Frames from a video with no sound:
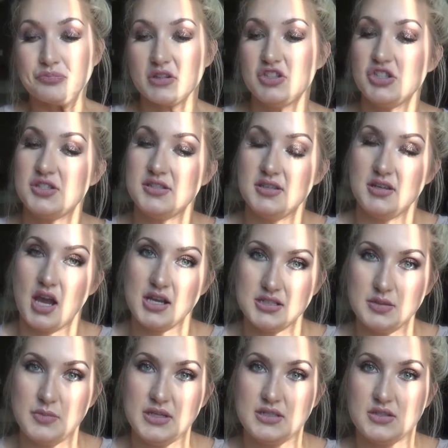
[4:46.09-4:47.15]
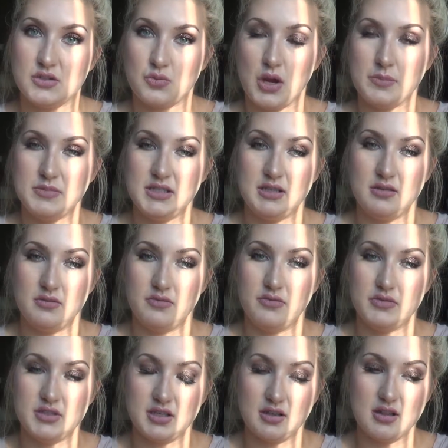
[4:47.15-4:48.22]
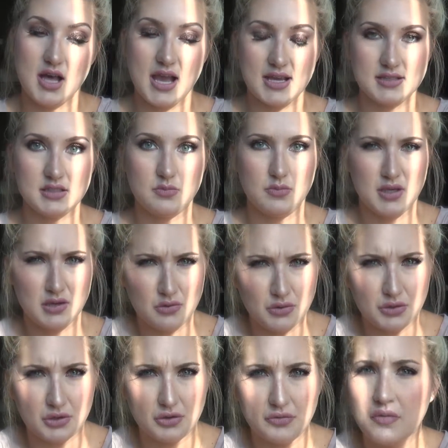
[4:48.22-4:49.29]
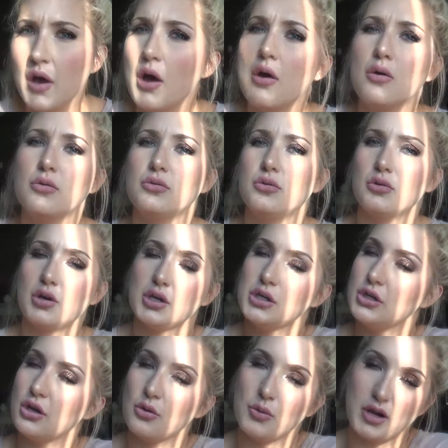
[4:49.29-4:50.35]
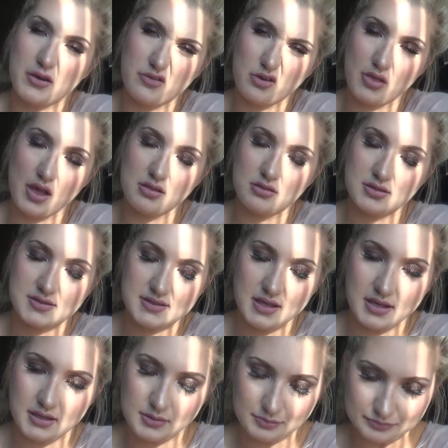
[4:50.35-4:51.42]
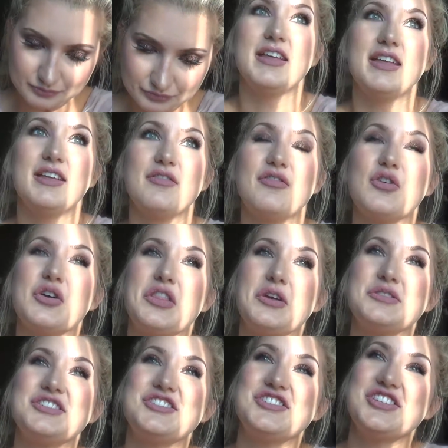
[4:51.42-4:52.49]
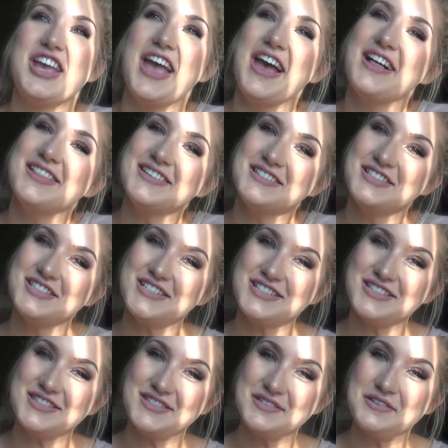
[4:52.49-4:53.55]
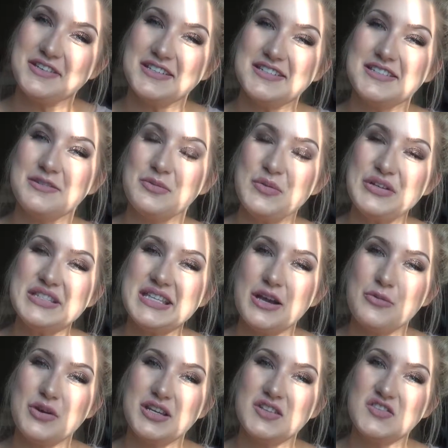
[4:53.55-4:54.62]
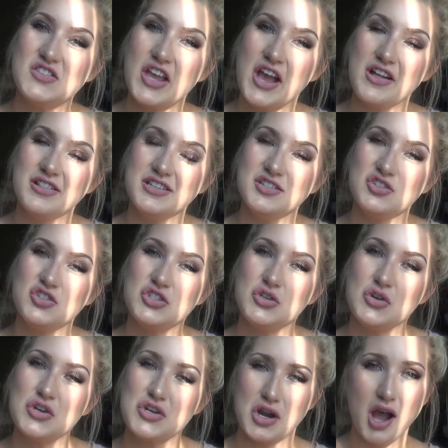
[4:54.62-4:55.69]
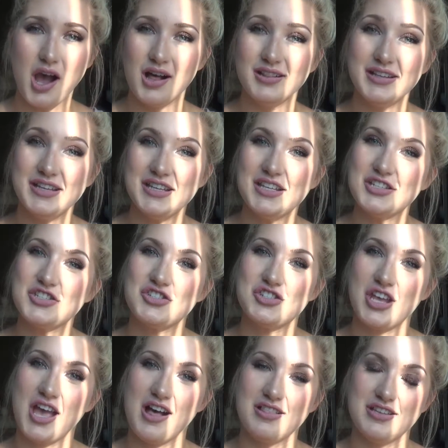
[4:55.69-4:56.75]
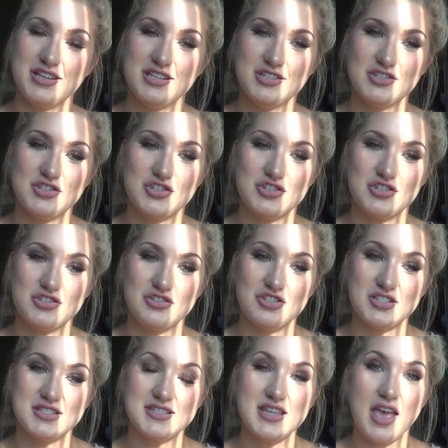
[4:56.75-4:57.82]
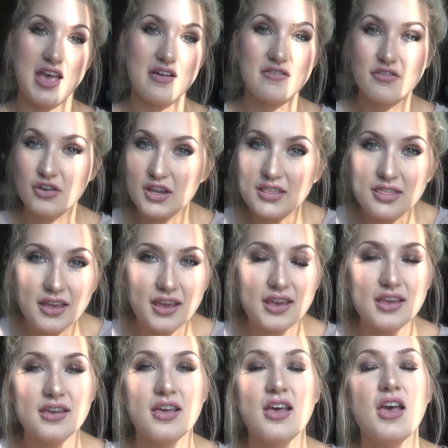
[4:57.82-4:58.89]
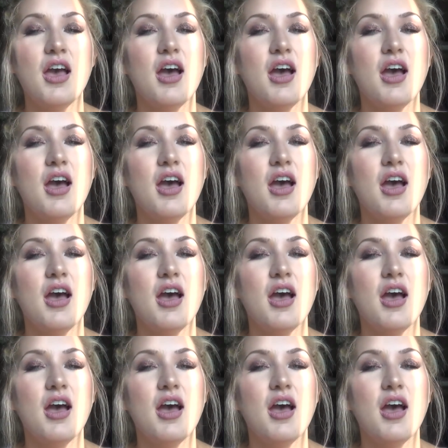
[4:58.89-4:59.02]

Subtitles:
Just not to be disruptive to class and being on their phone or, whatever that looks like. For those challenging students, the ones that want to challenge your knowledge, challenge just everything,